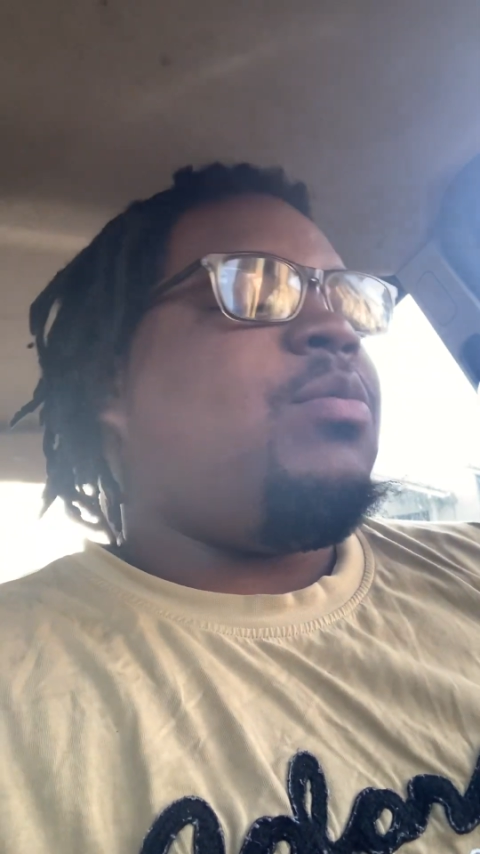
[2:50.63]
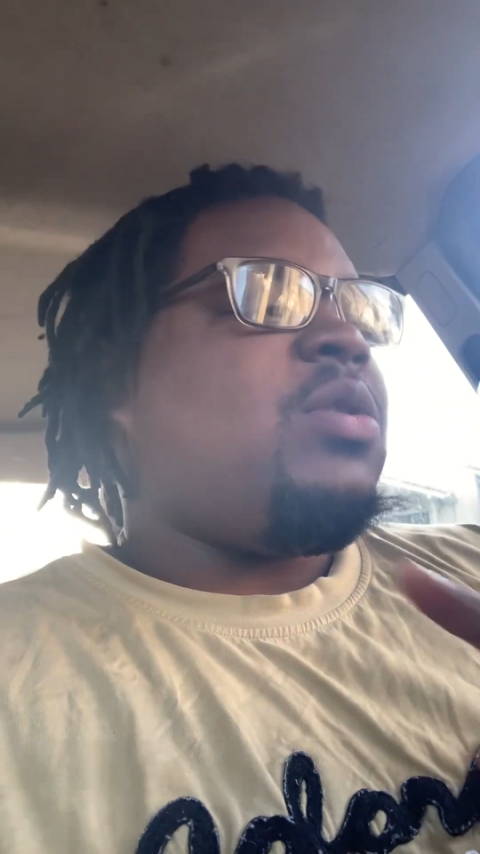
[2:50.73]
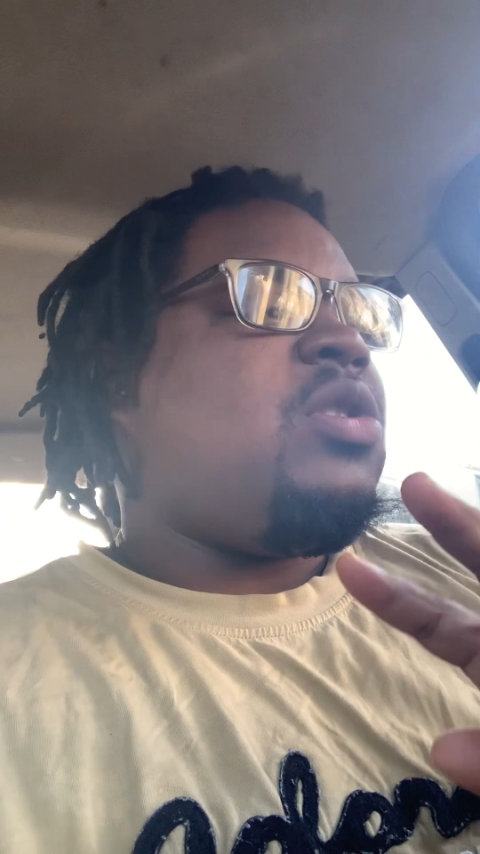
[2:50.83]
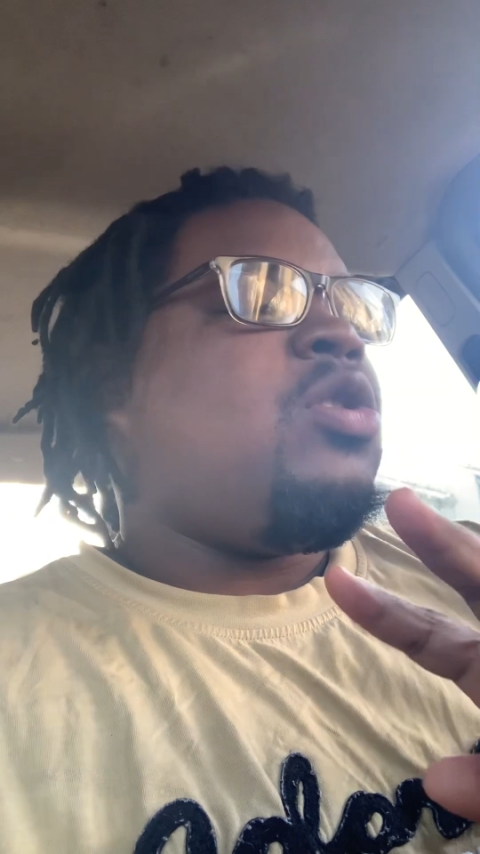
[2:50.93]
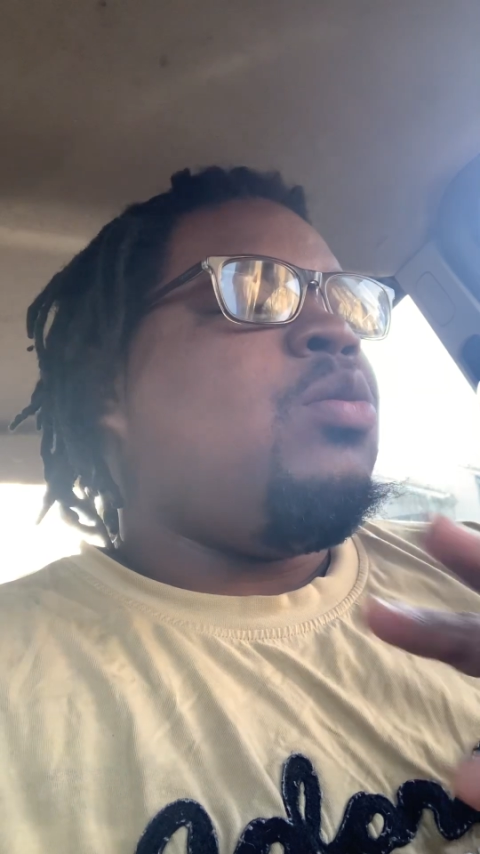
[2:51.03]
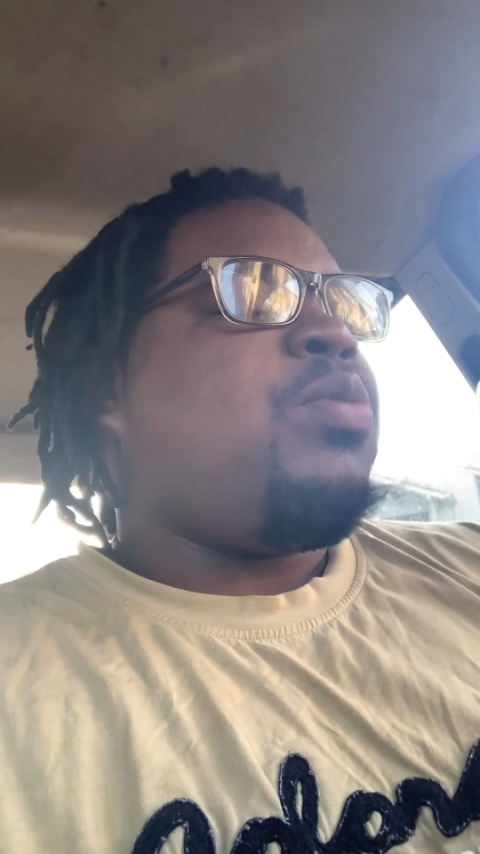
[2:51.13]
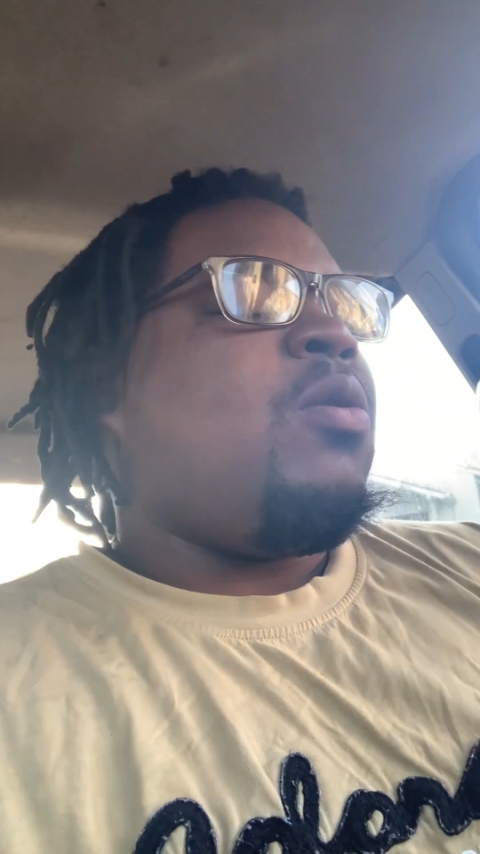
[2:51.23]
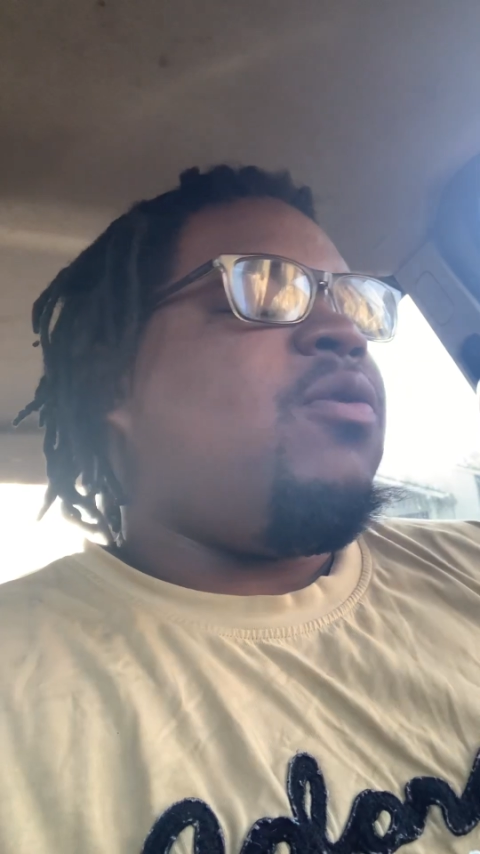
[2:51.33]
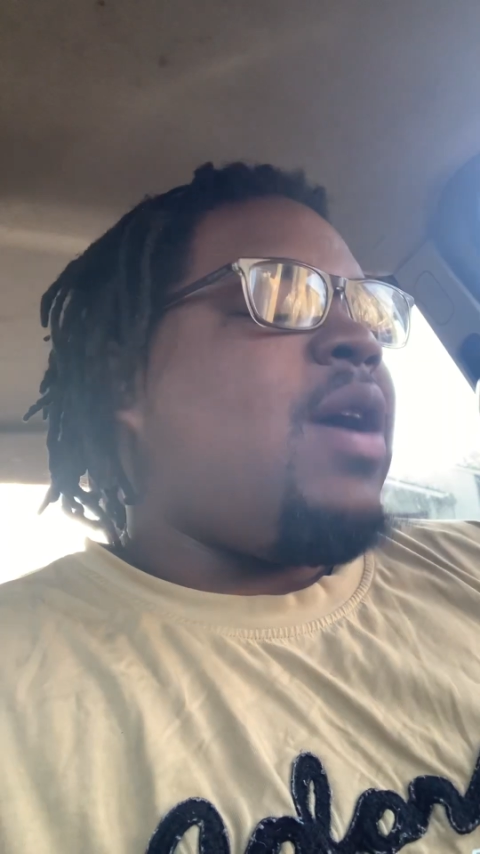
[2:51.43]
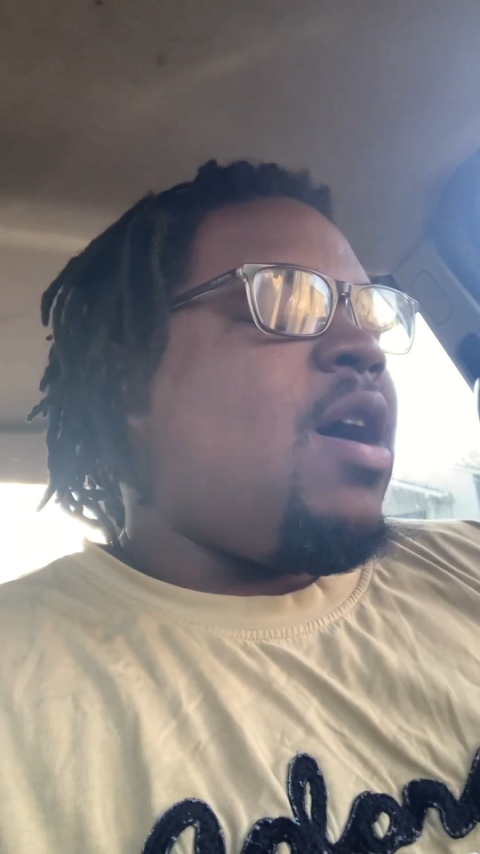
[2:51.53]
It was two
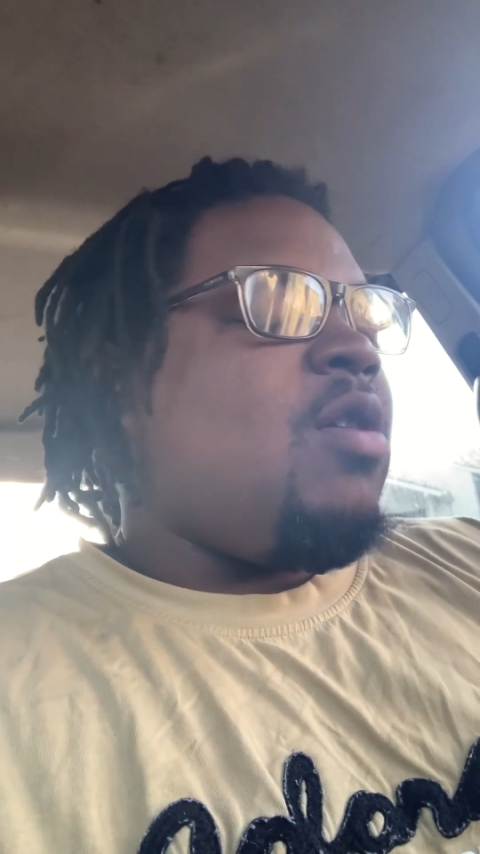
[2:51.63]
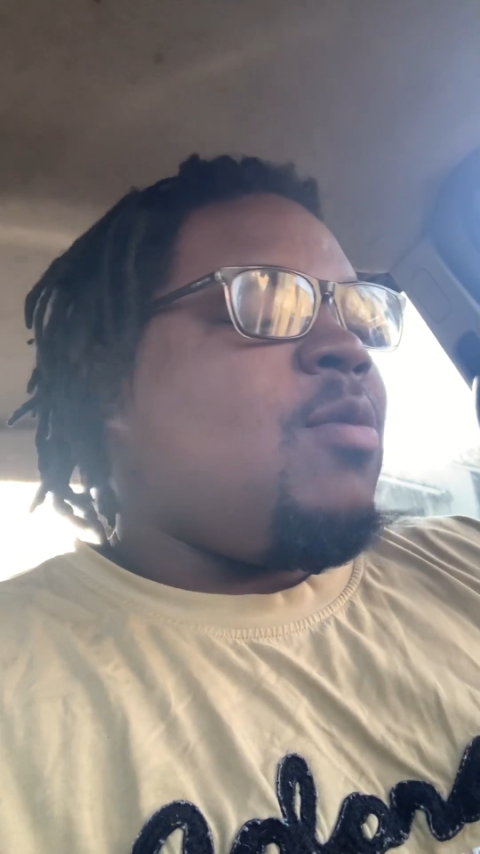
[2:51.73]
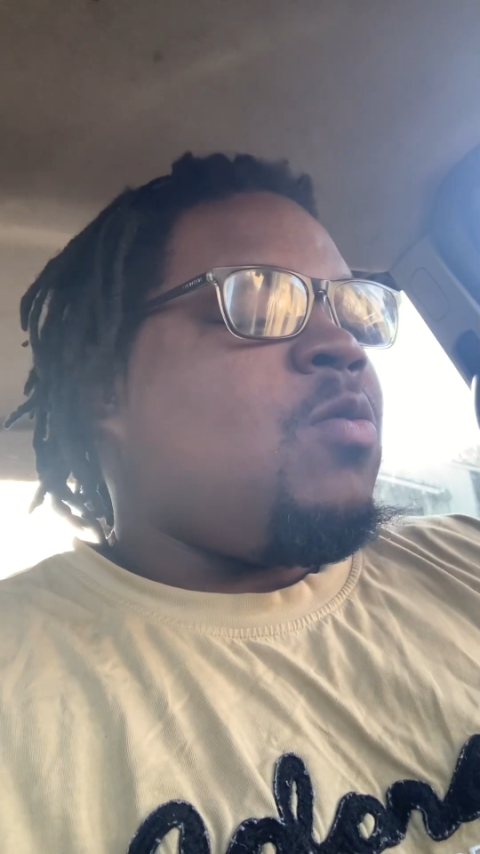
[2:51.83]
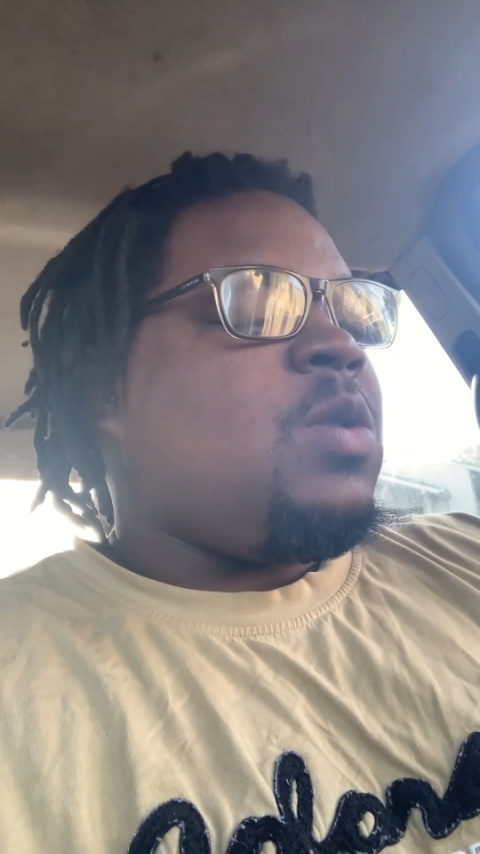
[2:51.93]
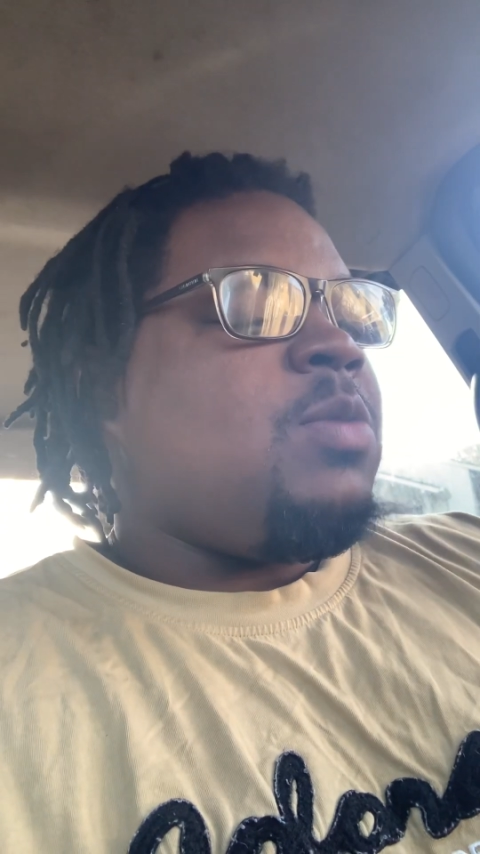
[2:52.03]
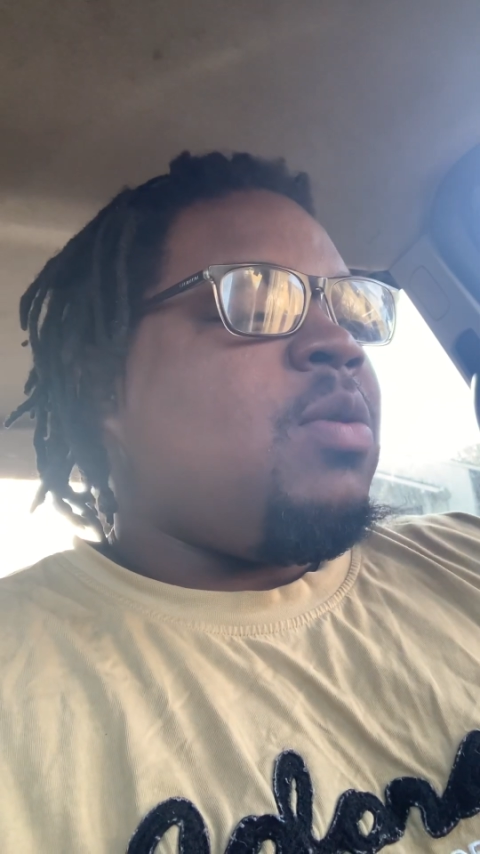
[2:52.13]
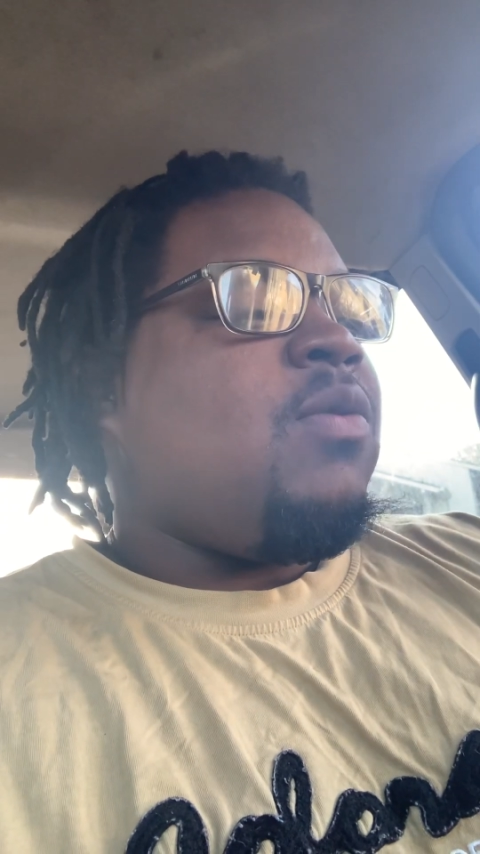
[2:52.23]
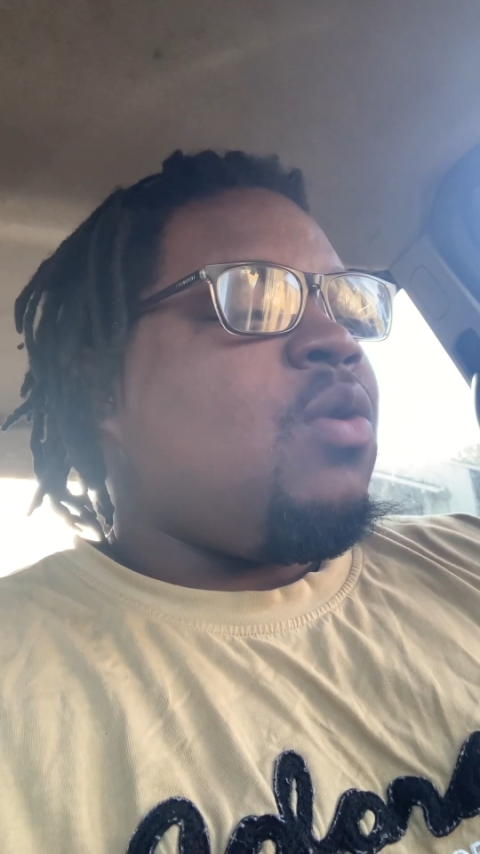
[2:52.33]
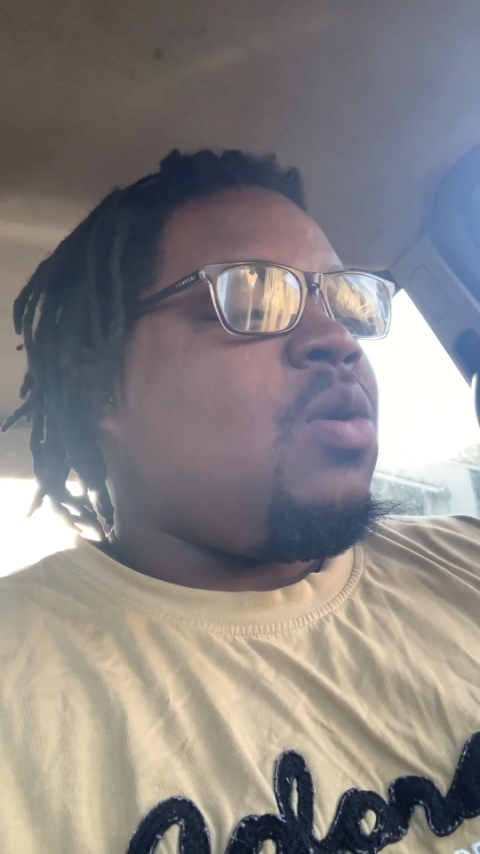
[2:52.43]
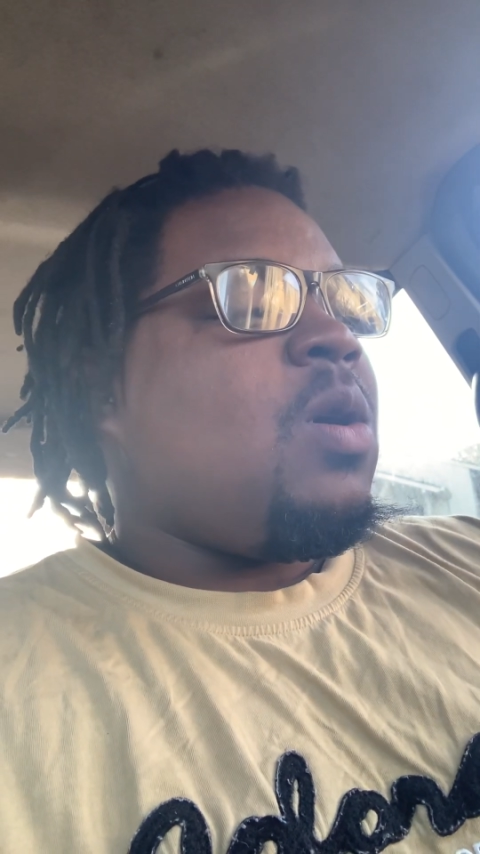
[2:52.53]
profound moments
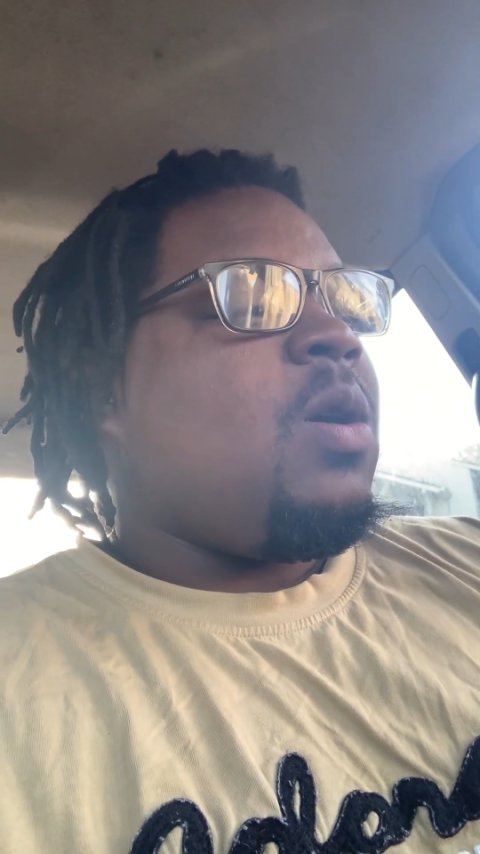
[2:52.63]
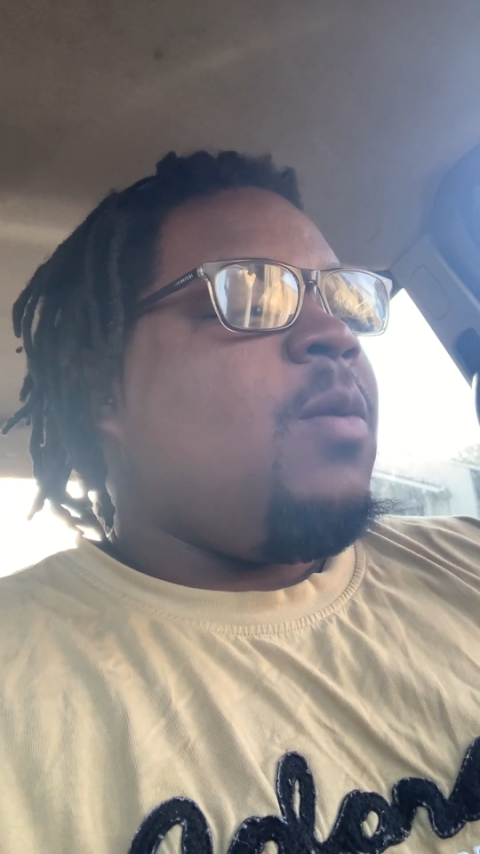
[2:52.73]
before